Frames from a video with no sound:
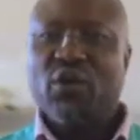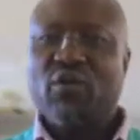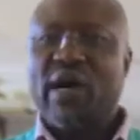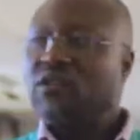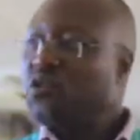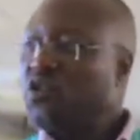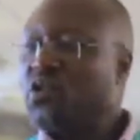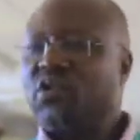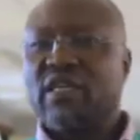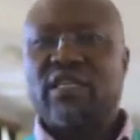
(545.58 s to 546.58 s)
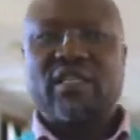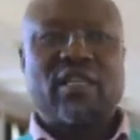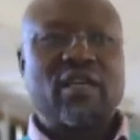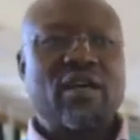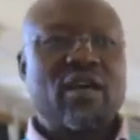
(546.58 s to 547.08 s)
will want to know is,
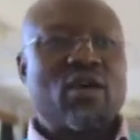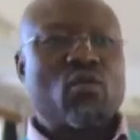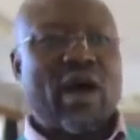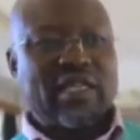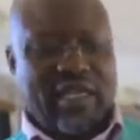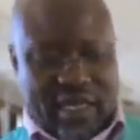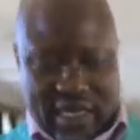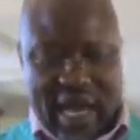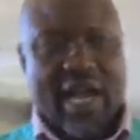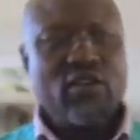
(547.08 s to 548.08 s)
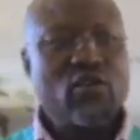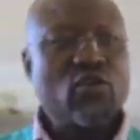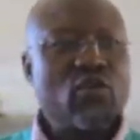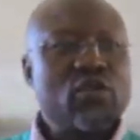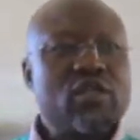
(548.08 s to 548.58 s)
what can I
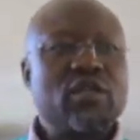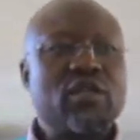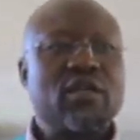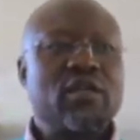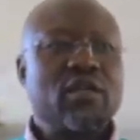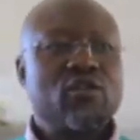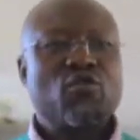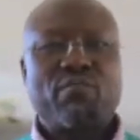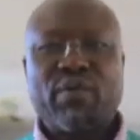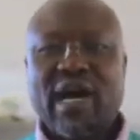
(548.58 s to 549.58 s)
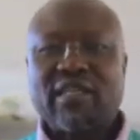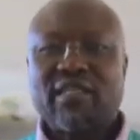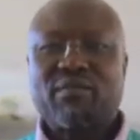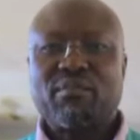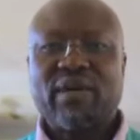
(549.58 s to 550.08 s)
use to
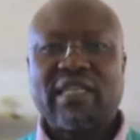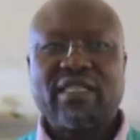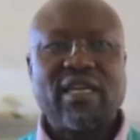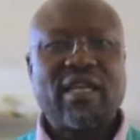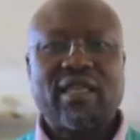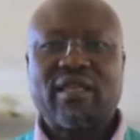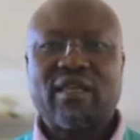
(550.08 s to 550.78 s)
brush my teeth?